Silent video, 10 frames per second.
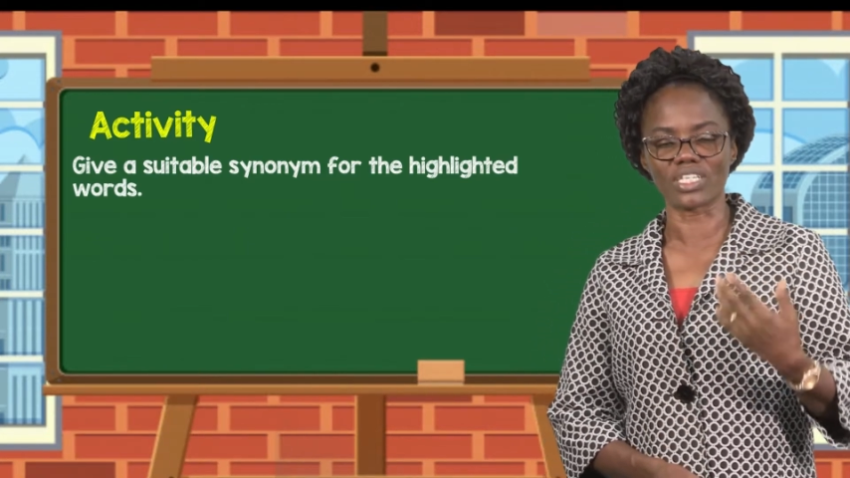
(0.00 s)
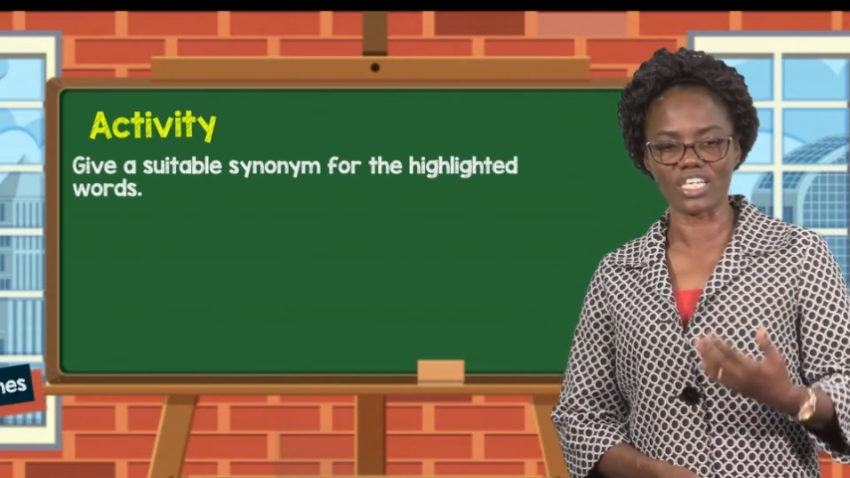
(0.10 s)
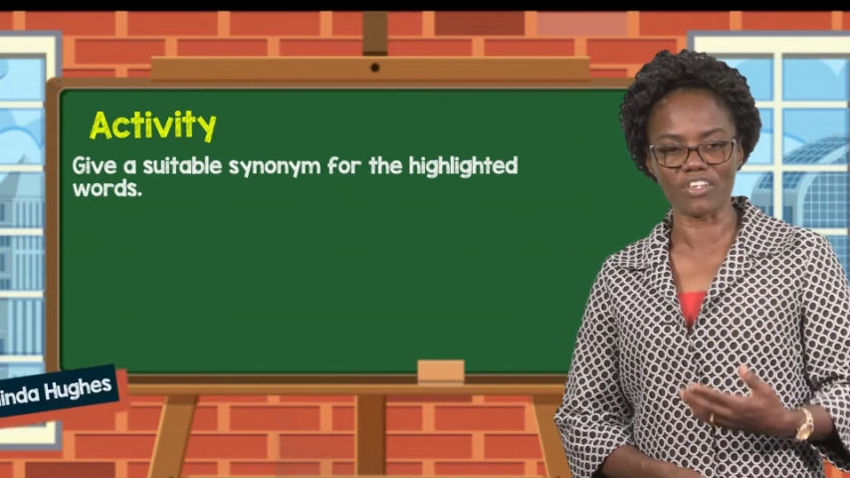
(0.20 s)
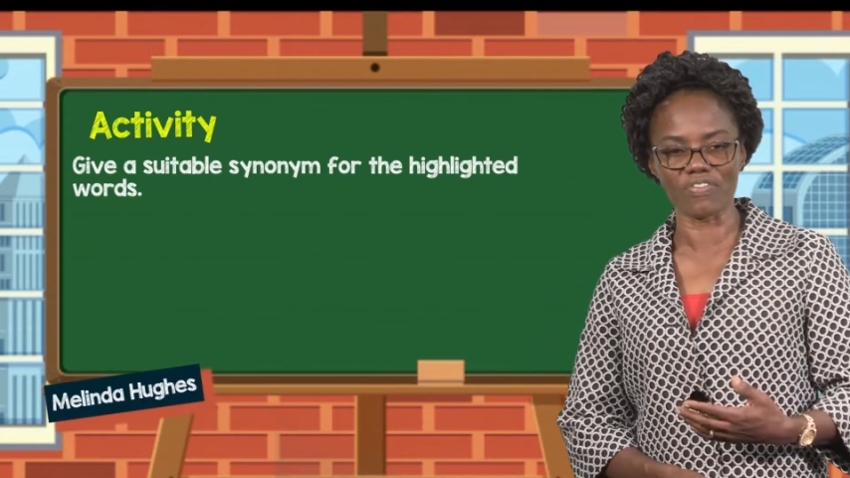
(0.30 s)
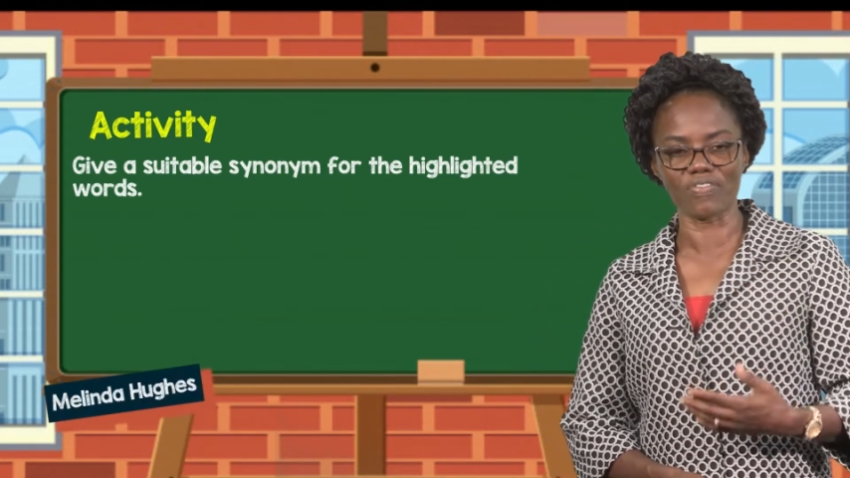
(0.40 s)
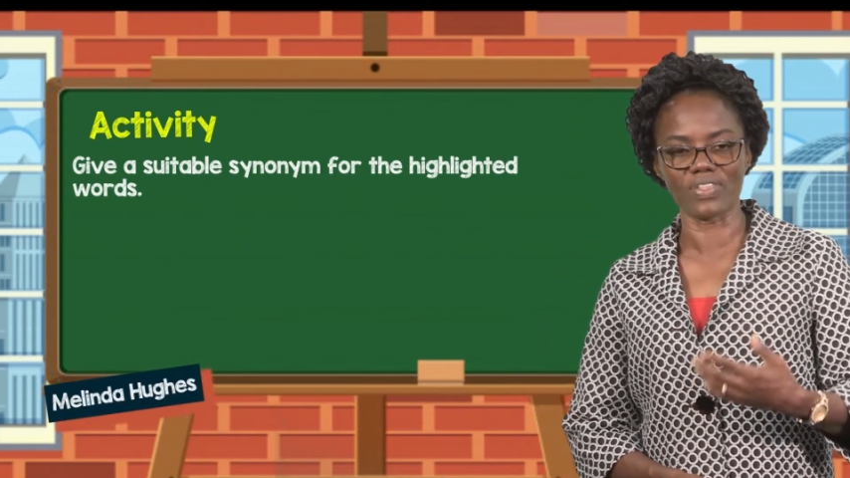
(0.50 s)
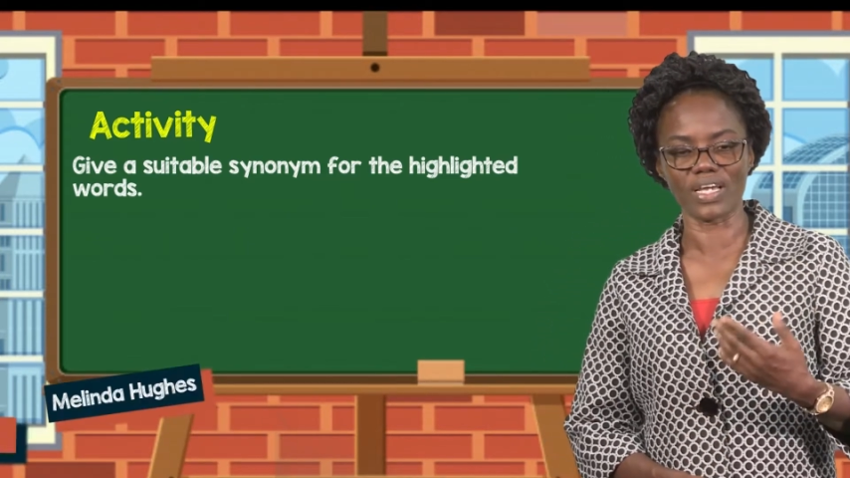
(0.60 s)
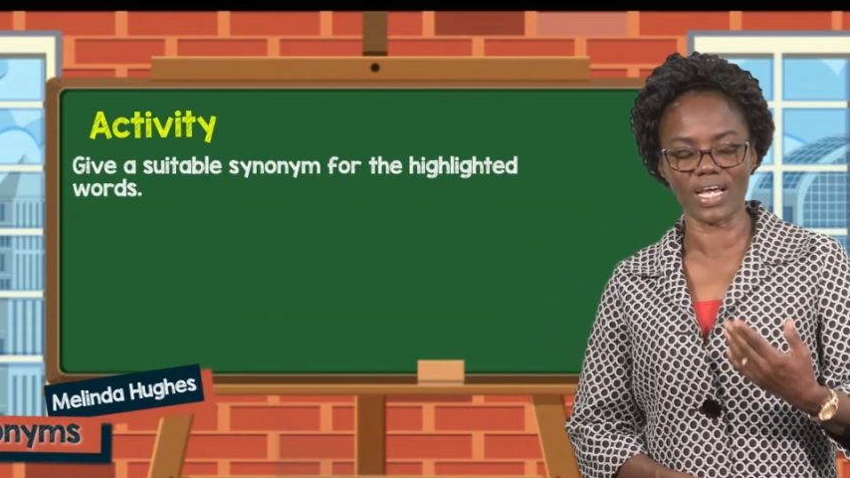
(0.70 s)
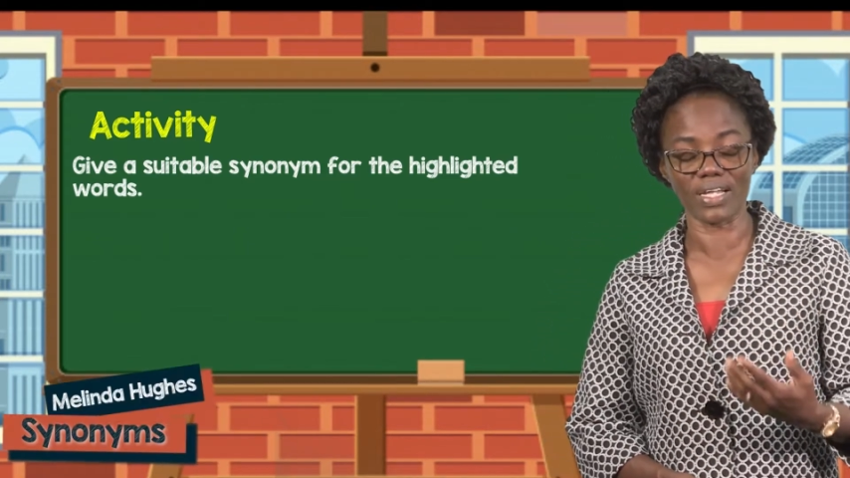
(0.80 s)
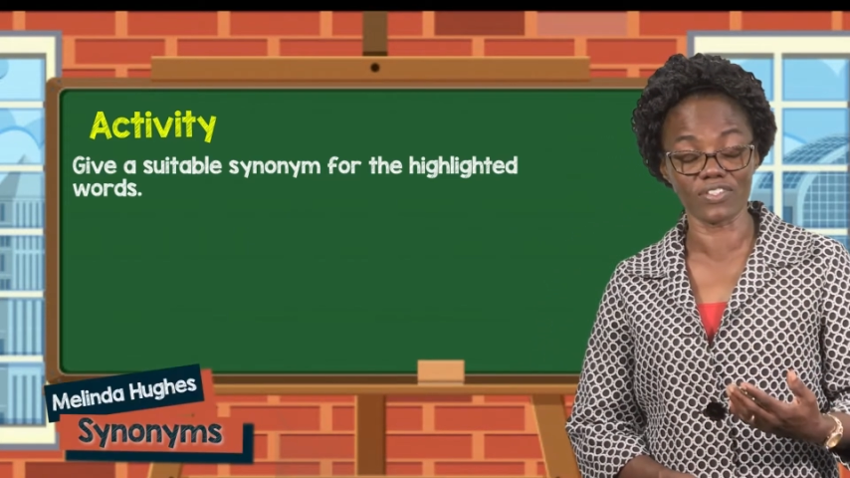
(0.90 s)
give
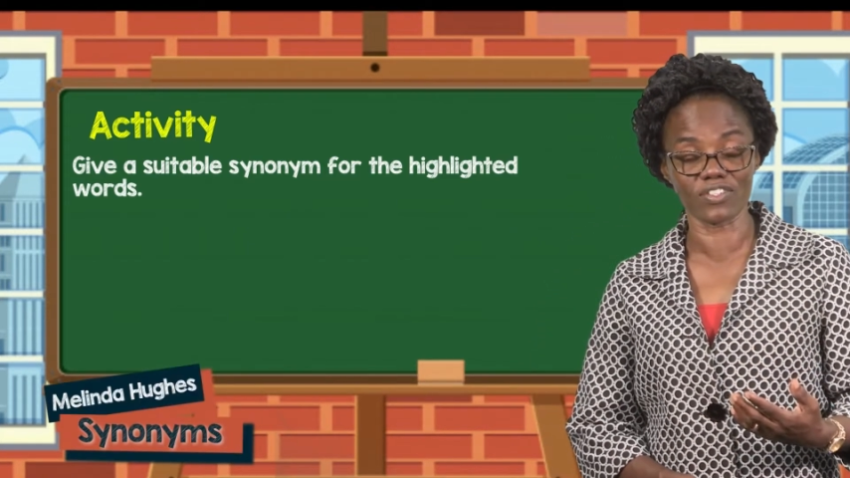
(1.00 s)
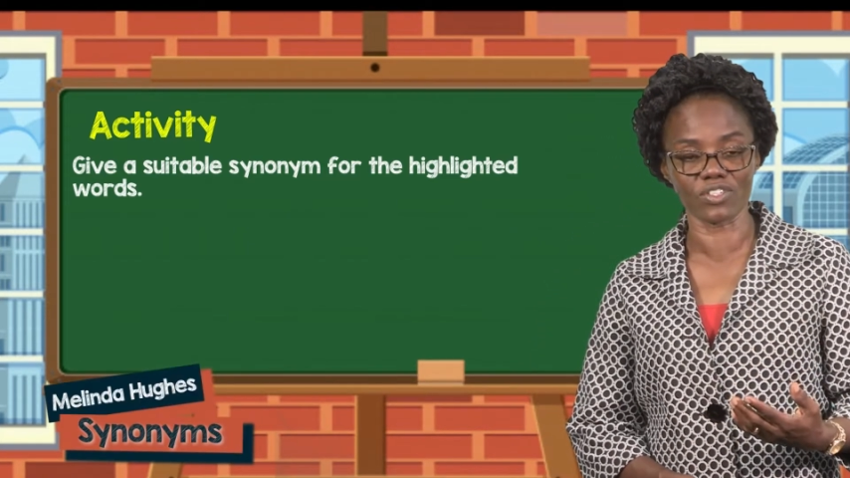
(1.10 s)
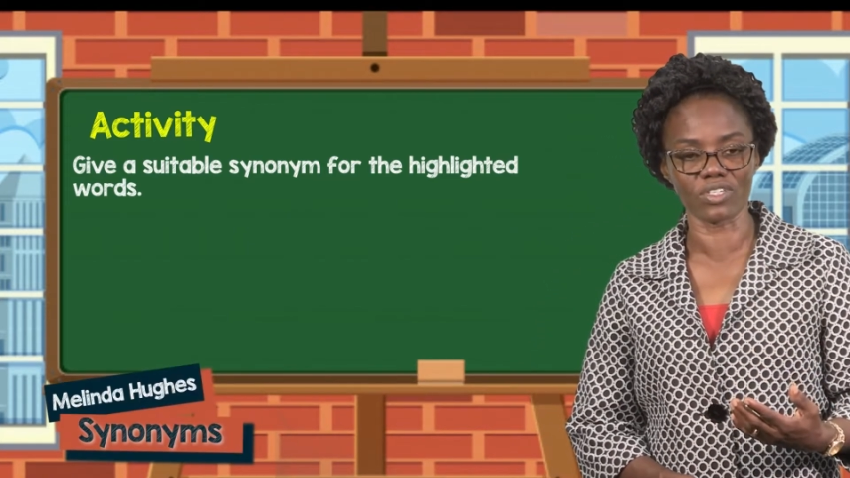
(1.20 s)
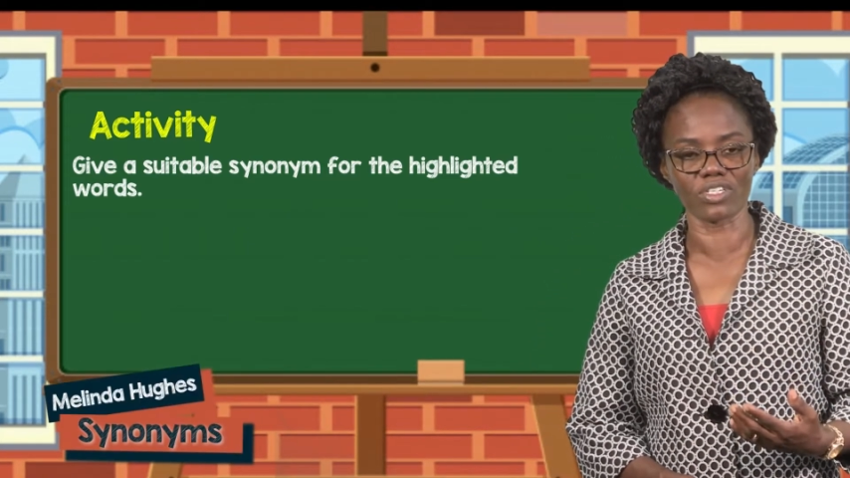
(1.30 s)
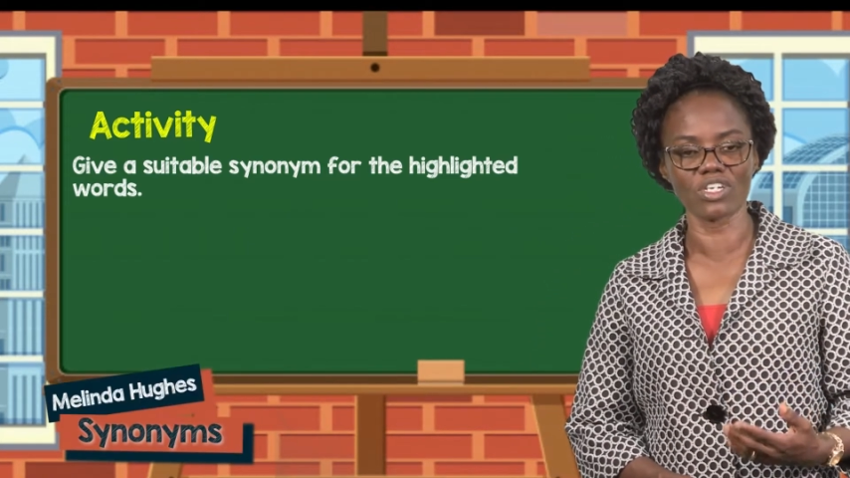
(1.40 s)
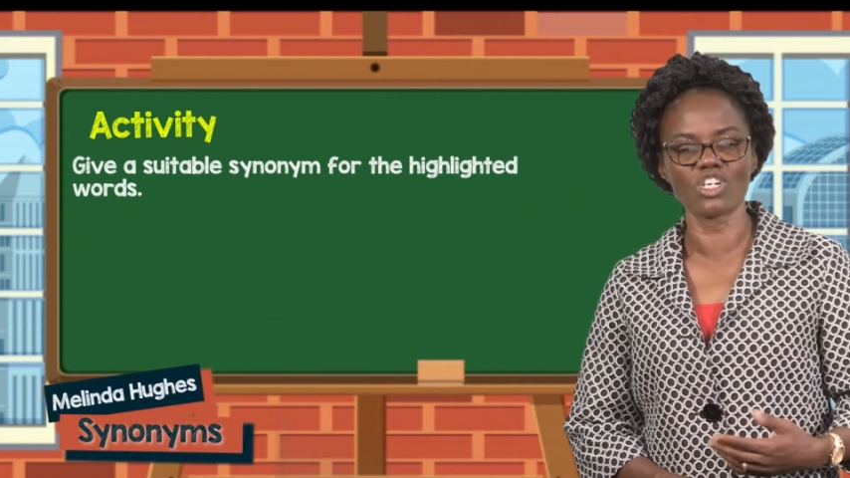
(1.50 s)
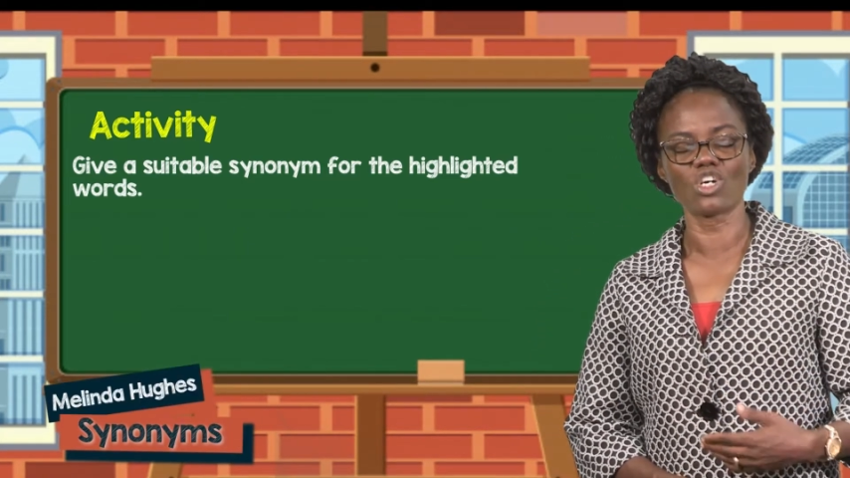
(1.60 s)
the answer